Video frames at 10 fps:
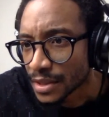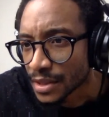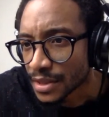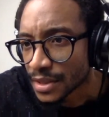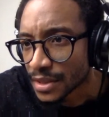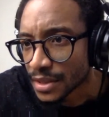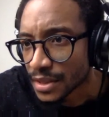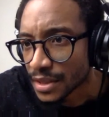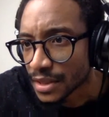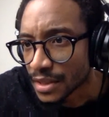Let's
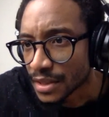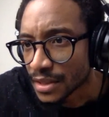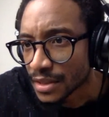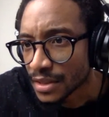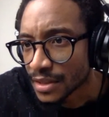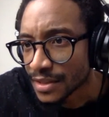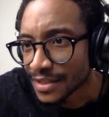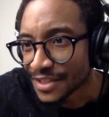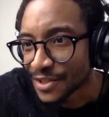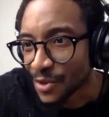see.
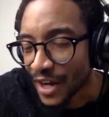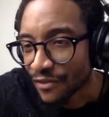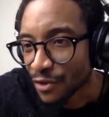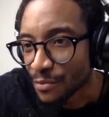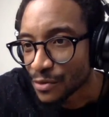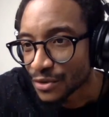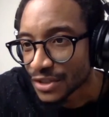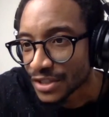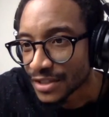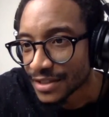There's no Afro
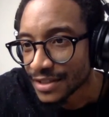emoji.